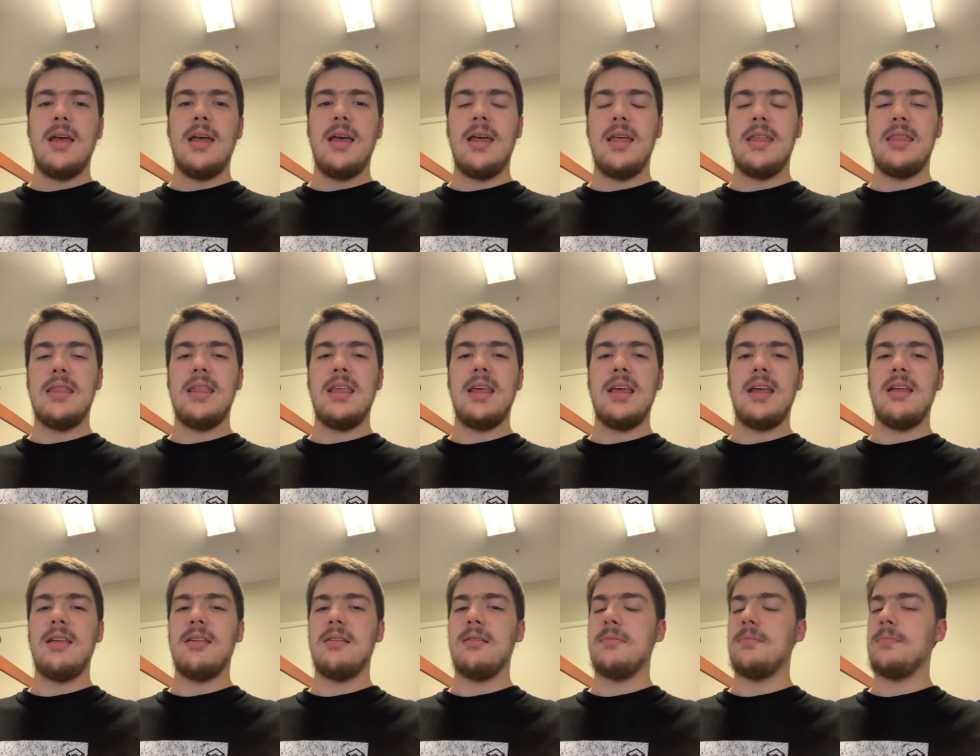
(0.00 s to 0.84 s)
and
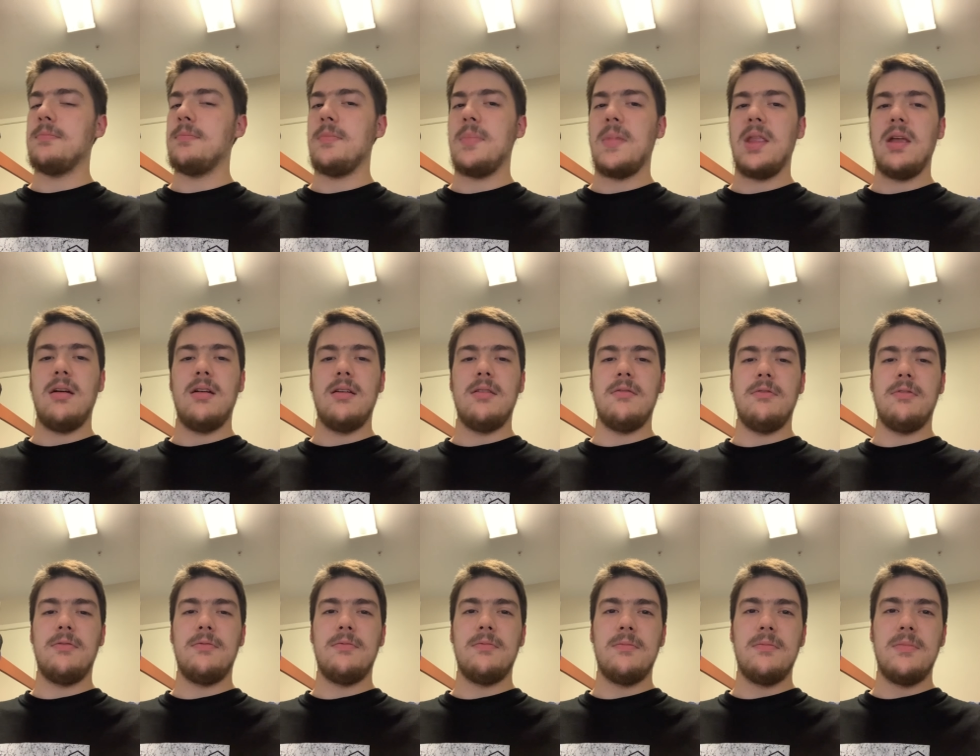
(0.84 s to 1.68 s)
then, un
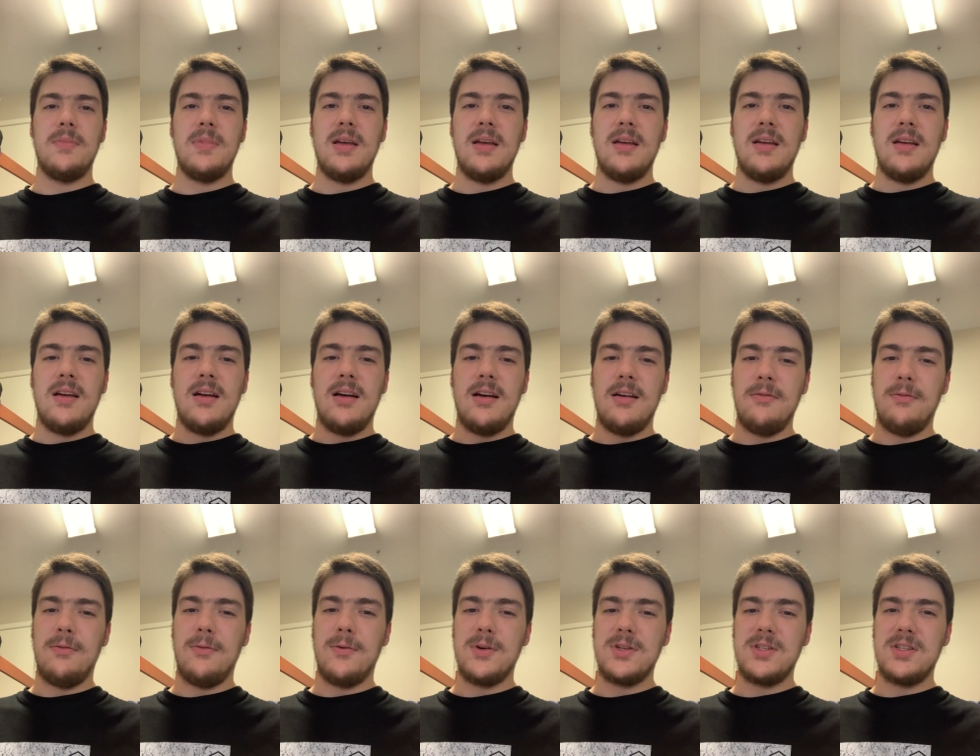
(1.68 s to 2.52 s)

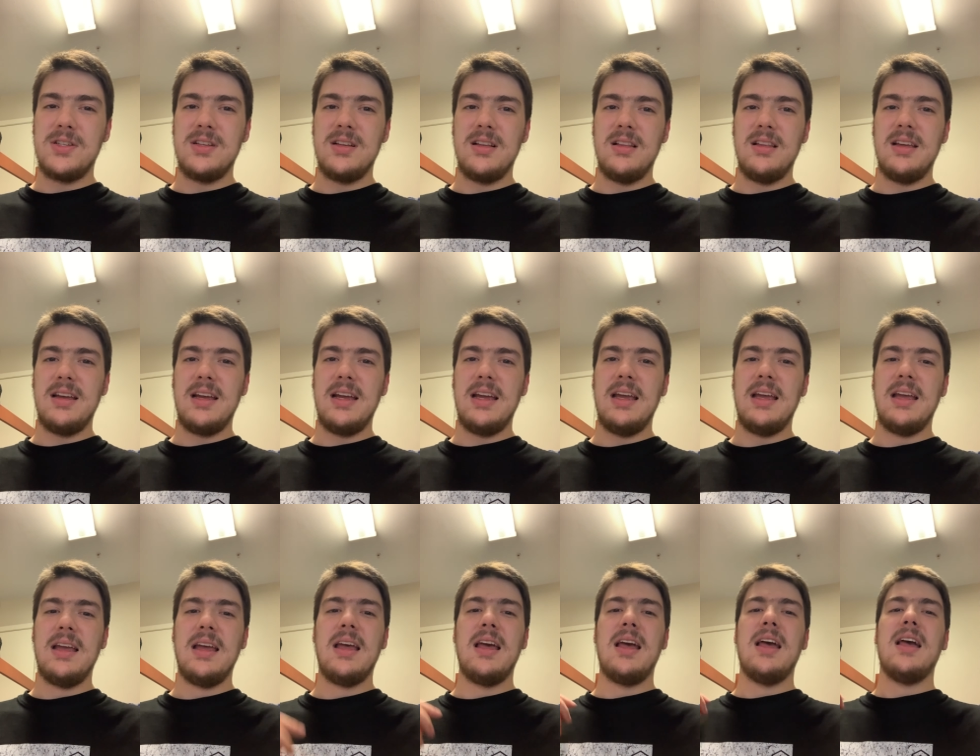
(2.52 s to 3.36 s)
unfortunately,
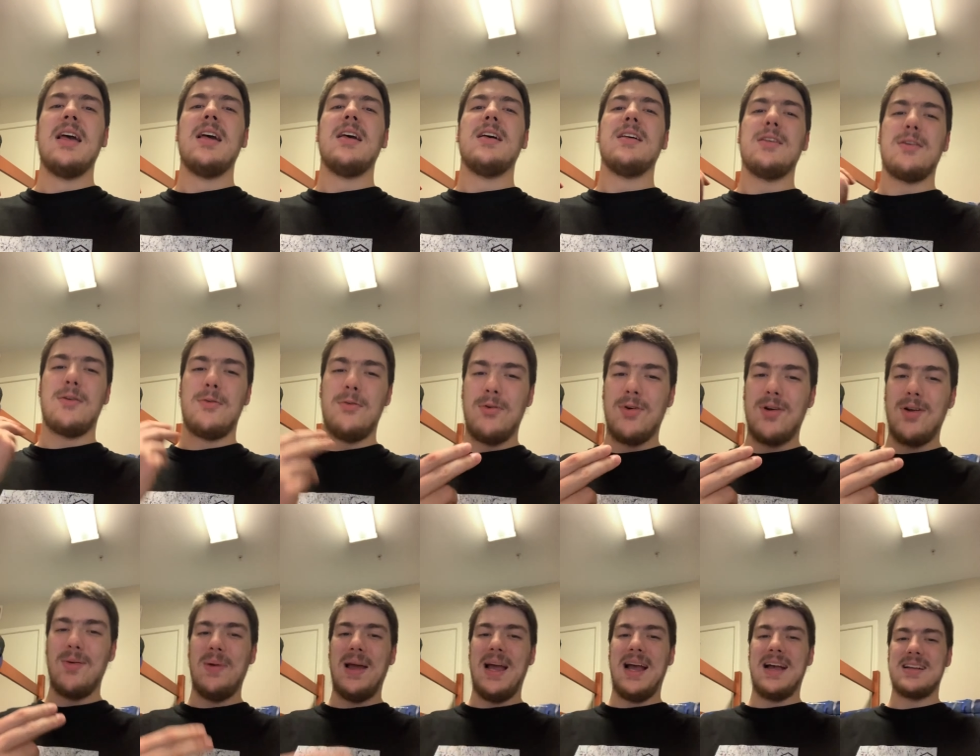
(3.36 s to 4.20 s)
the
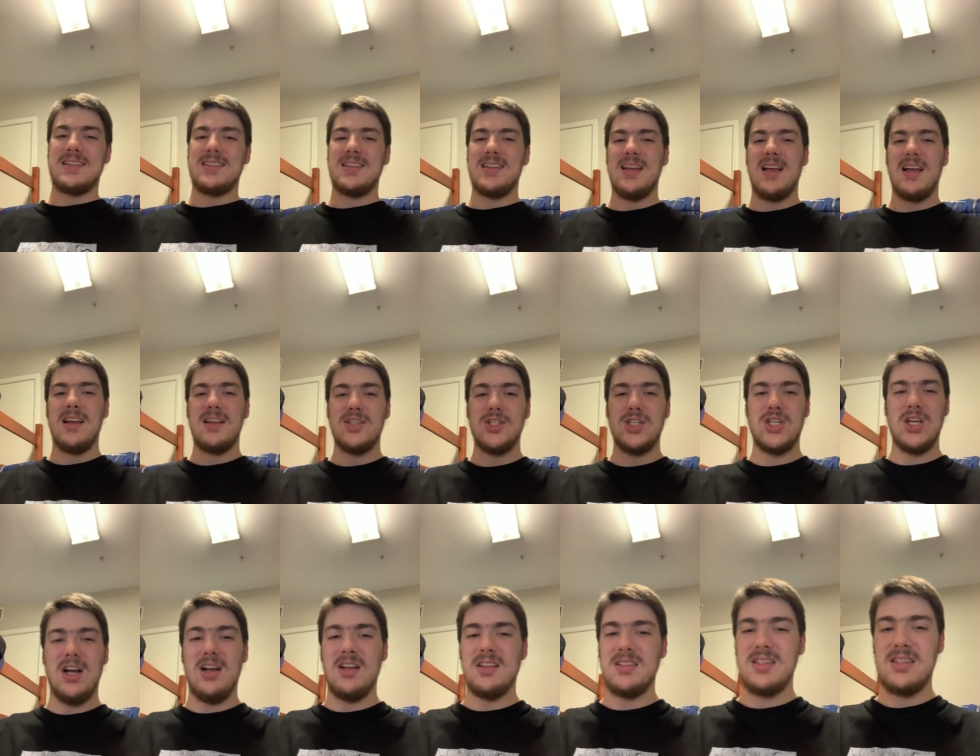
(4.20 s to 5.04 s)
quarterbacks
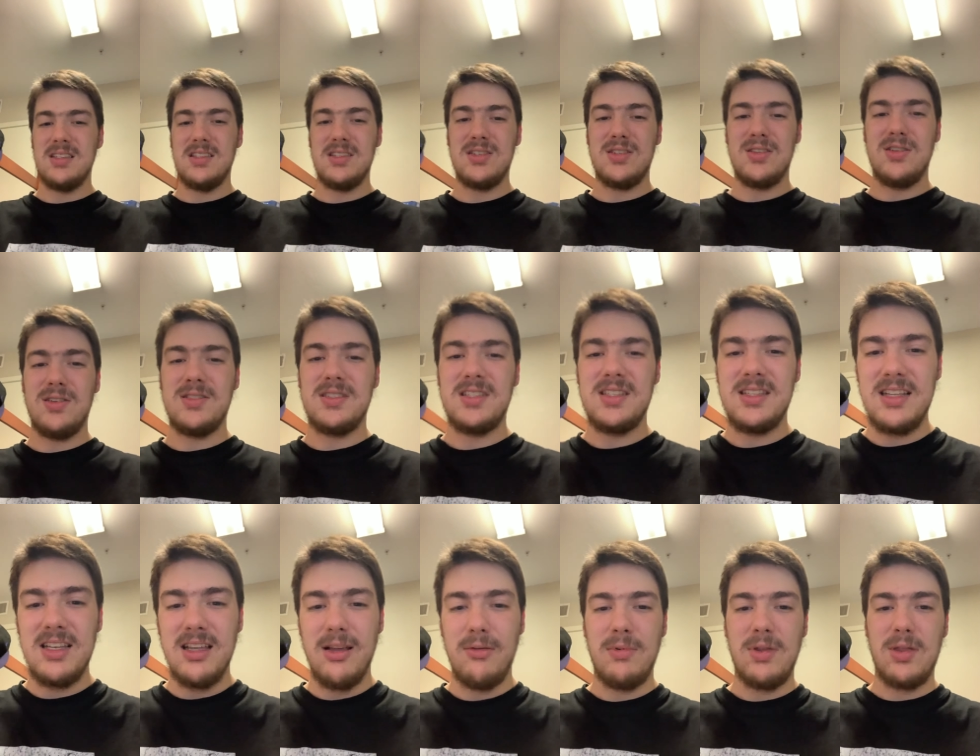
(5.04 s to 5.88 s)
Johnson starts
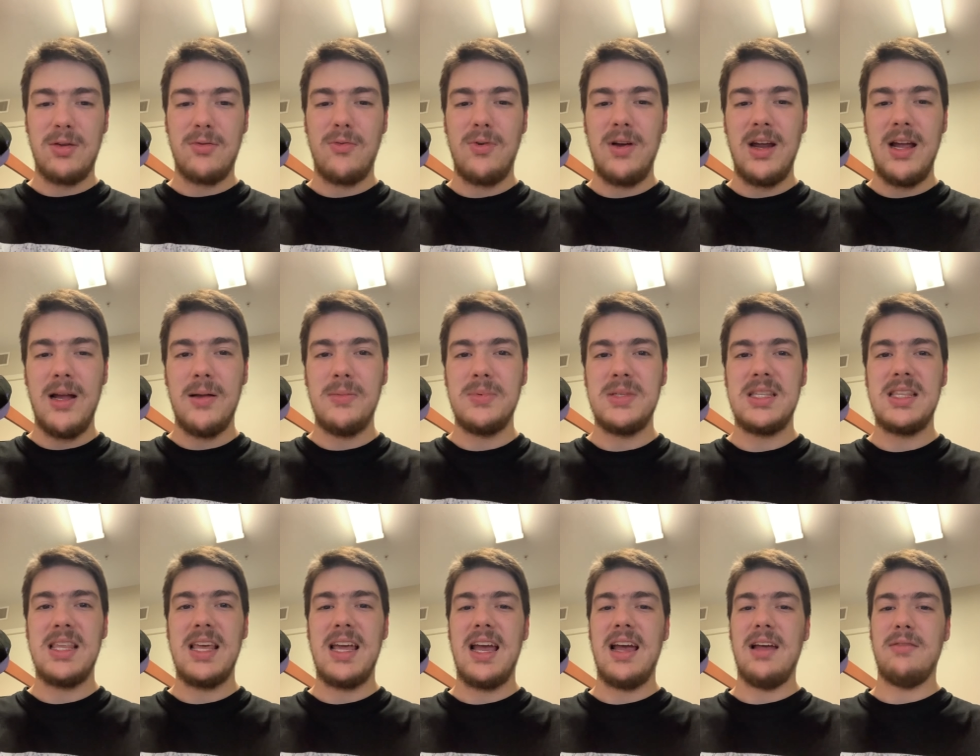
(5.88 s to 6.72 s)
dealing with cramps.
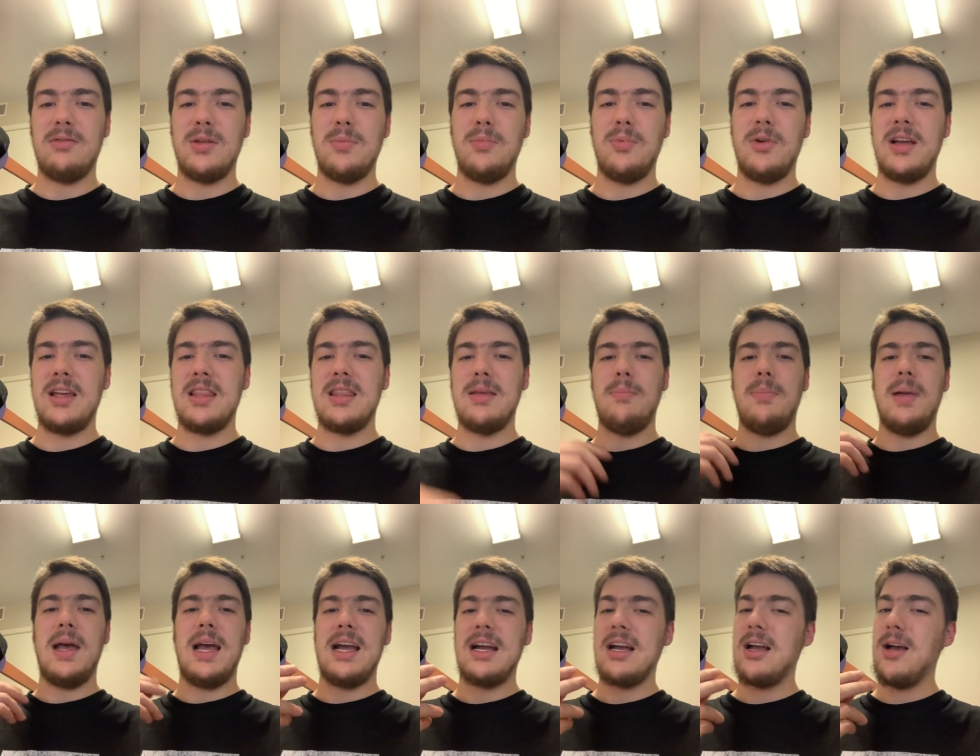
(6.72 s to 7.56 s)
They have to bring the
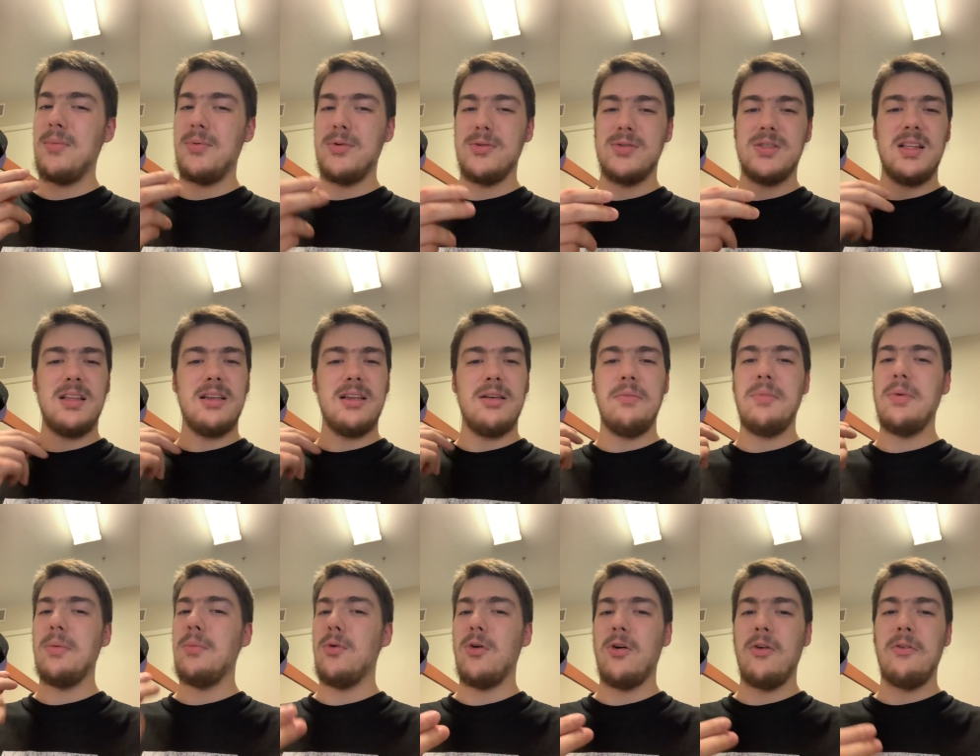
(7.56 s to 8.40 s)
backup, who's a little
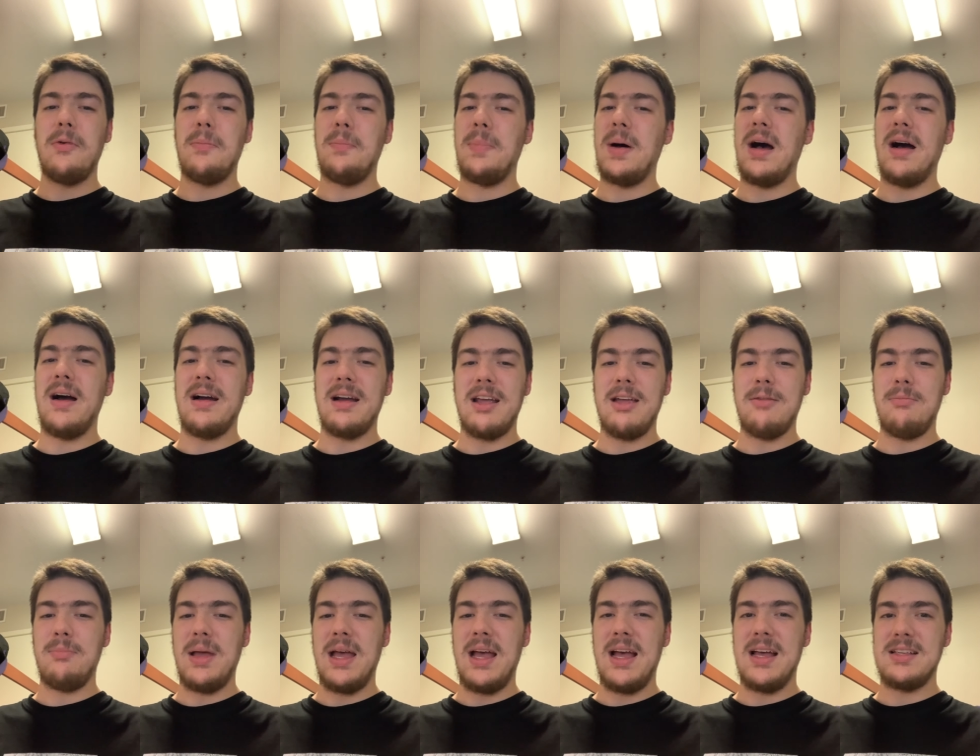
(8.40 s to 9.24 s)
bit more of a pocket
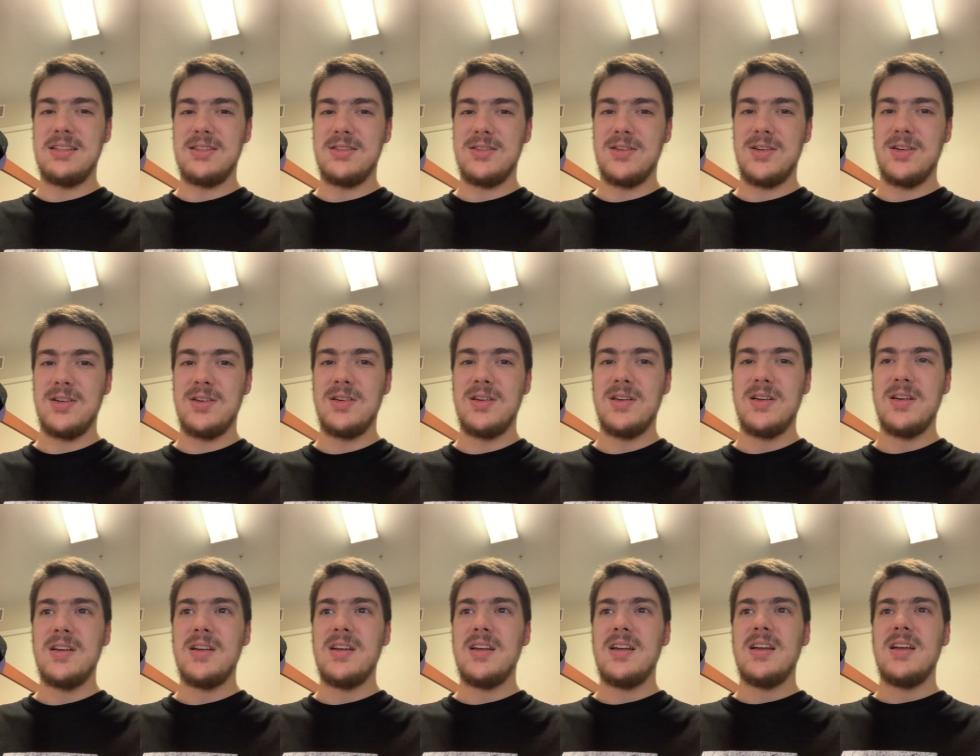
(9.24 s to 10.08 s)
passer,
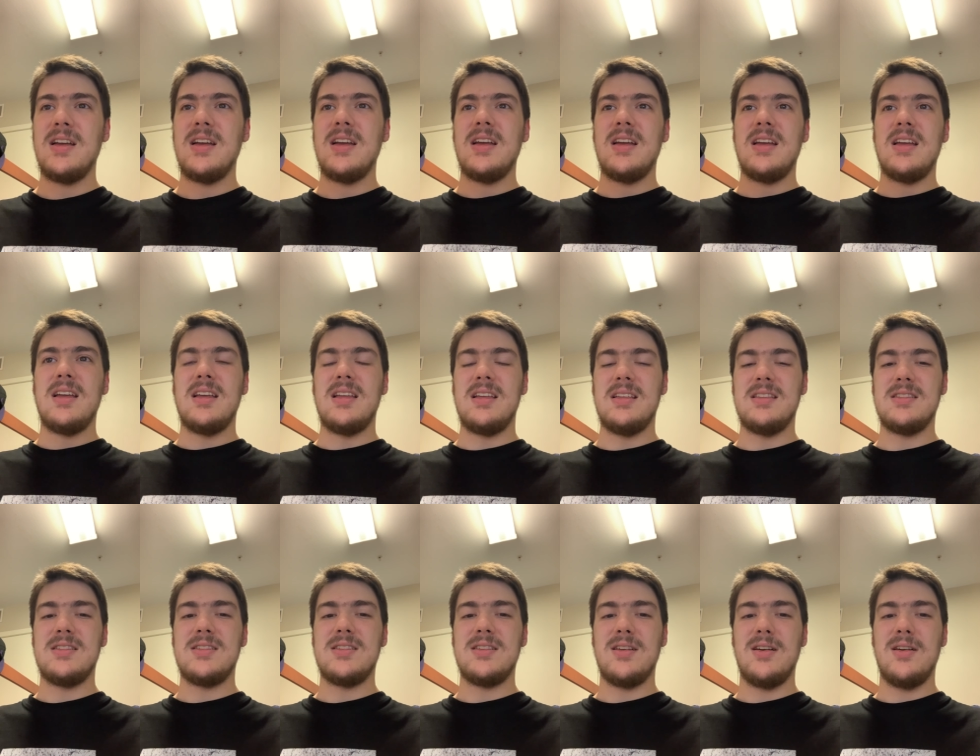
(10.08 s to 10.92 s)
and
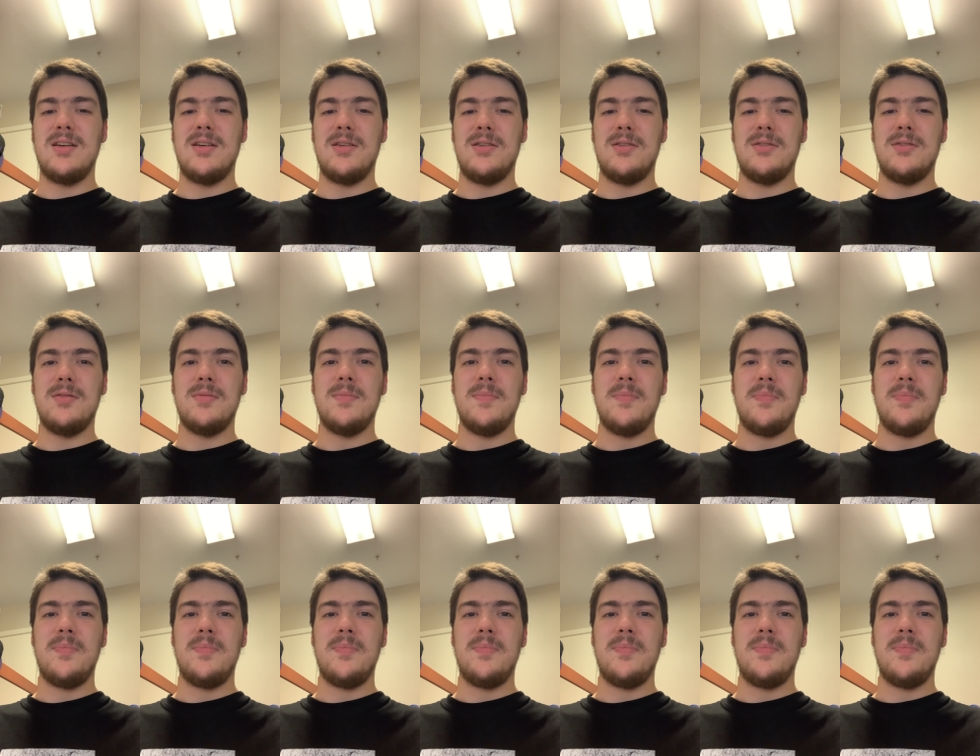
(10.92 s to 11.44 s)
so.